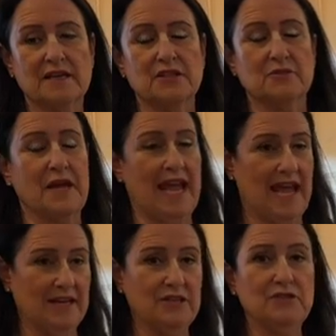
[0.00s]
You
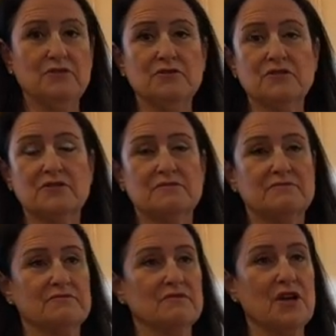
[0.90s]
can use
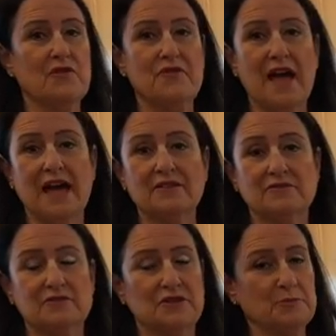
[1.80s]
low fat,
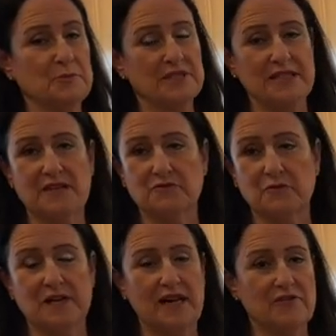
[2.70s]
two percent,
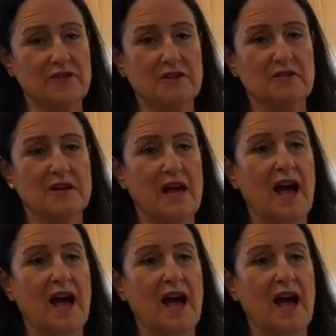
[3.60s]
whatever.